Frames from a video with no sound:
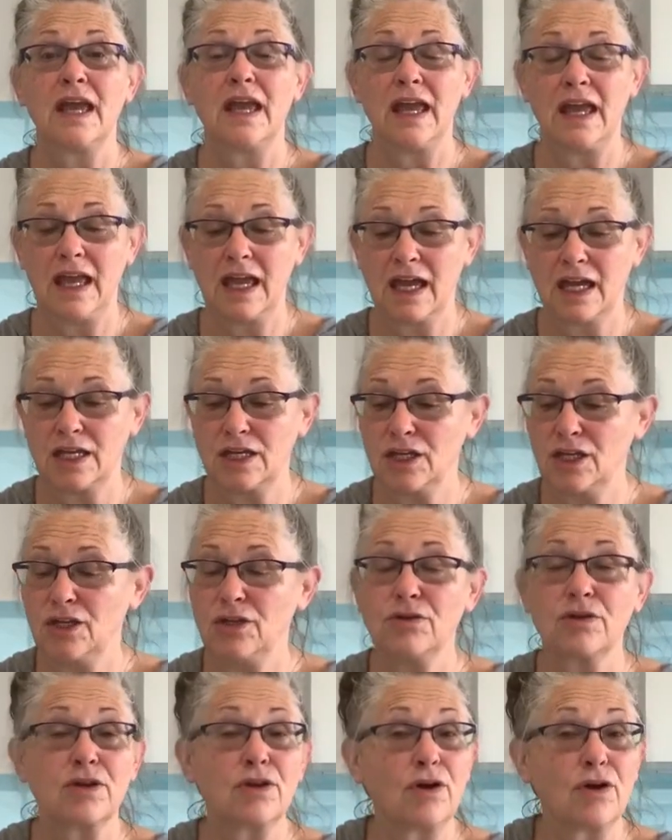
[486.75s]
and
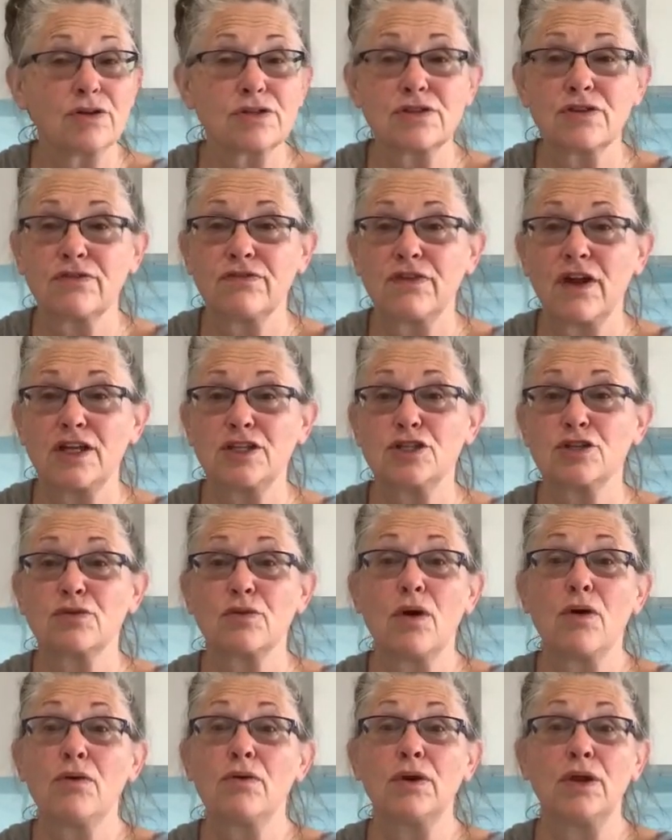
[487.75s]
you can also find your
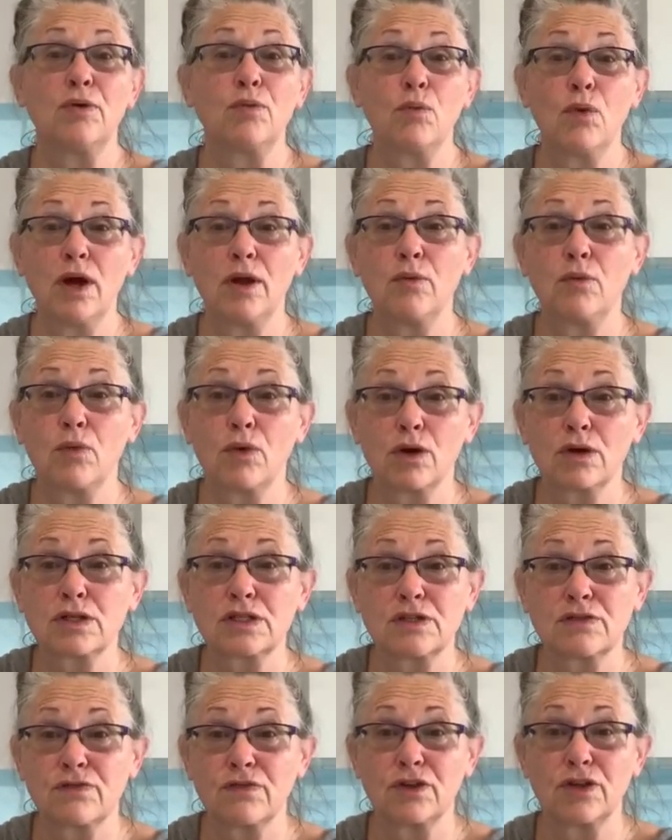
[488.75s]
own and what
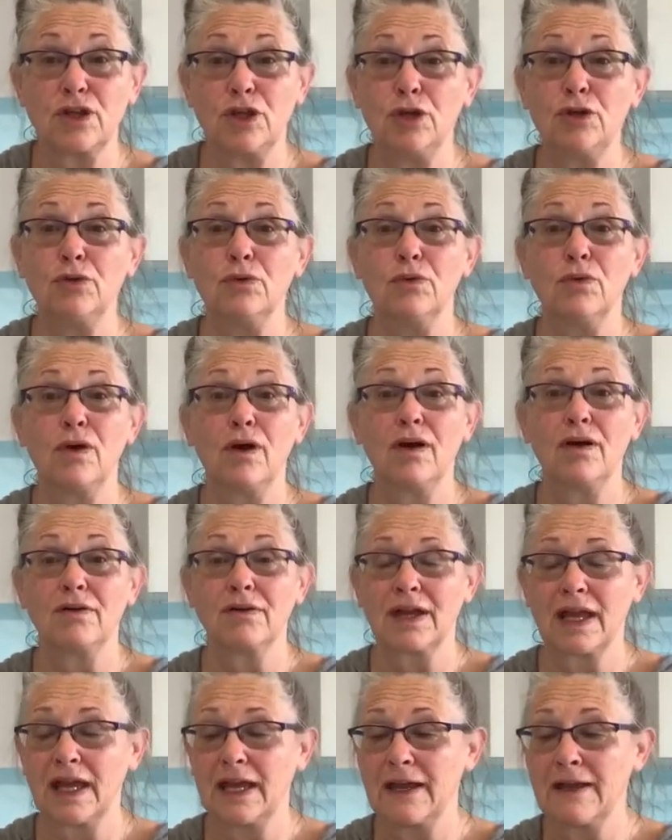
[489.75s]
works for you,
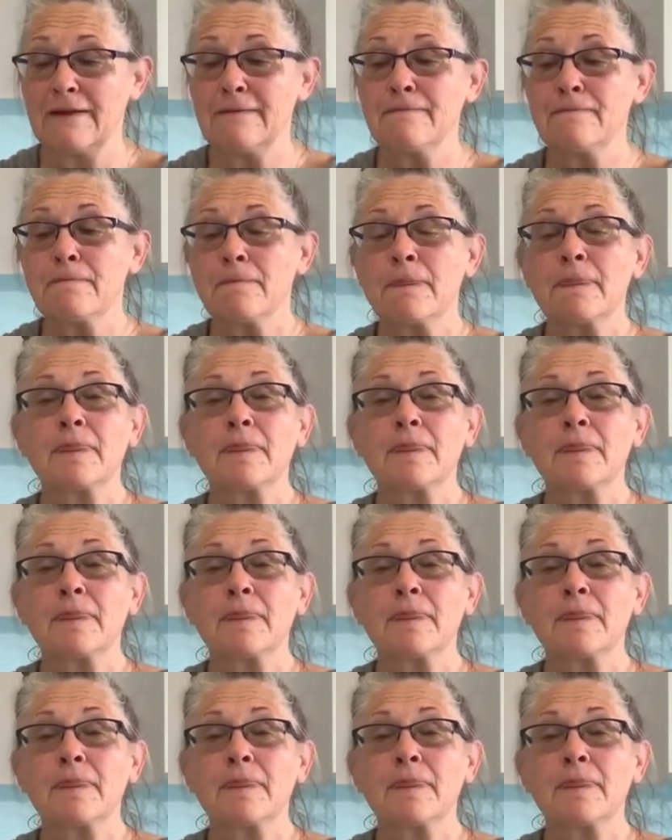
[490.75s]
okay?